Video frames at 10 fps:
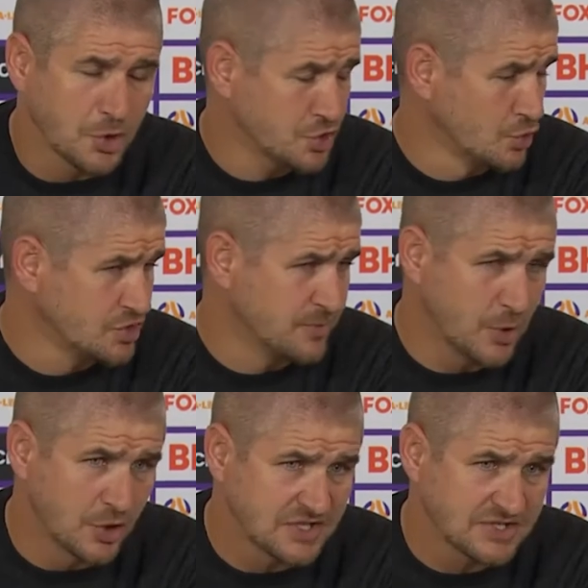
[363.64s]
not sure, to be
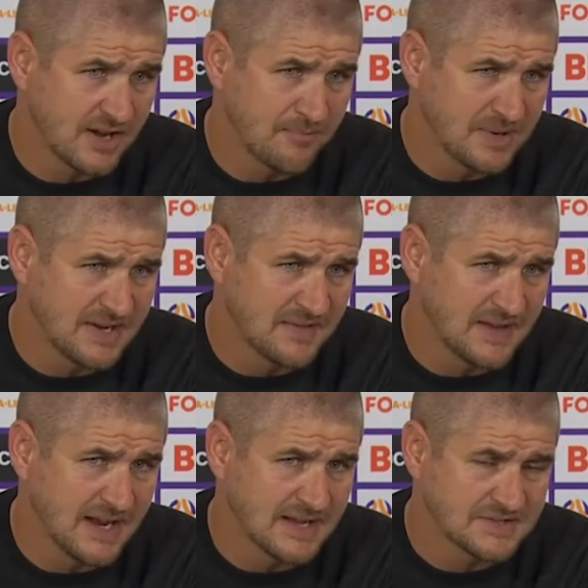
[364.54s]
honest. I haven't been in
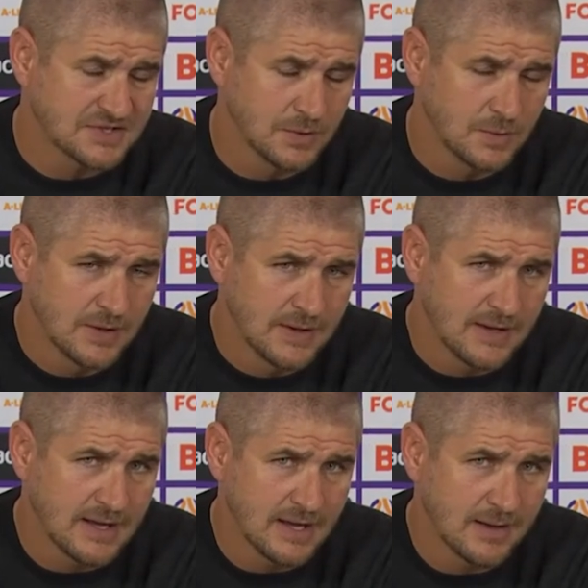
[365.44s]
there yet. So
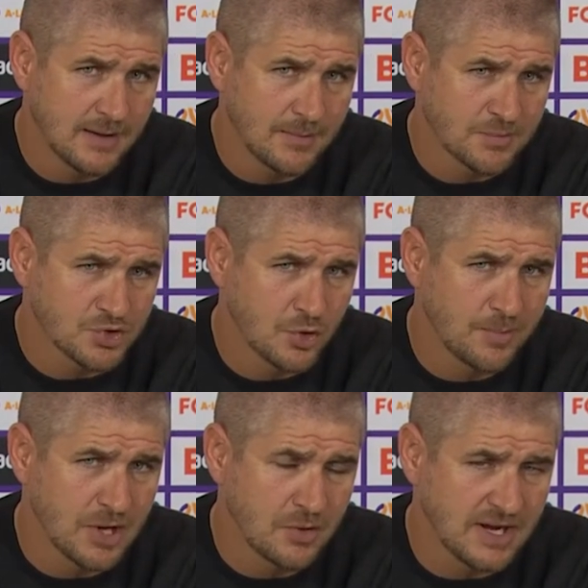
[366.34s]
I'm sure he'll
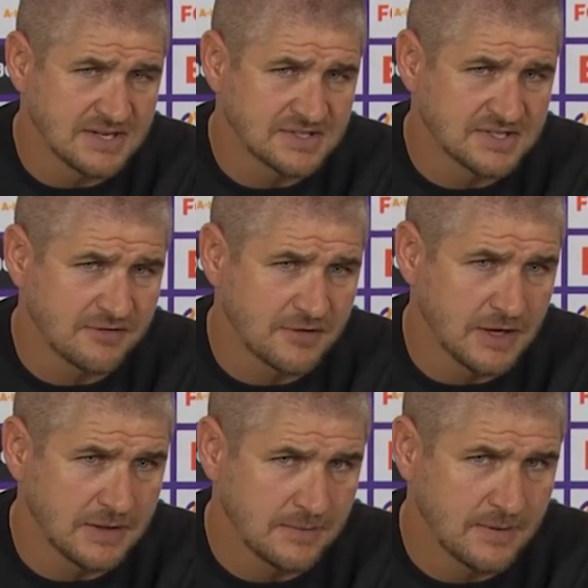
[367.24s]
be okay. He's a tough
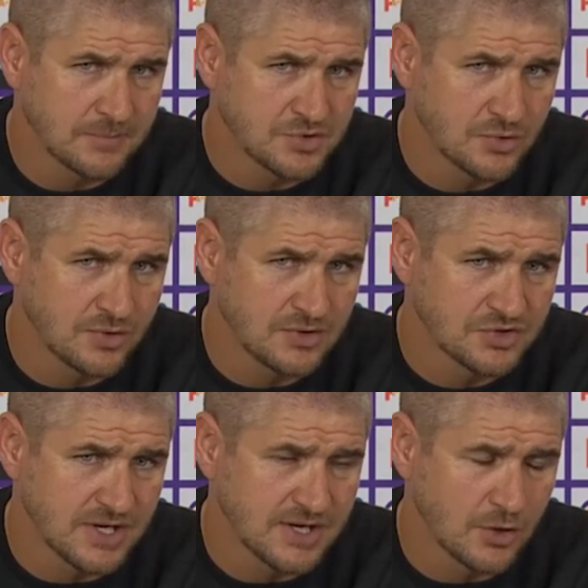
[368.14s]
guy. I'm sure he'll
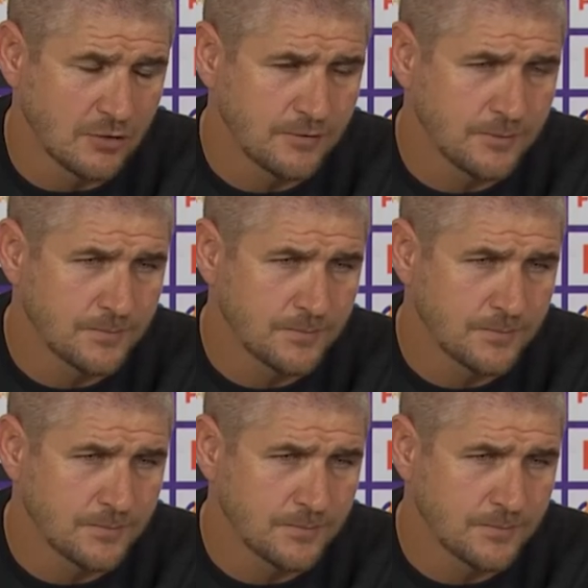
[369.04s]
shake it off.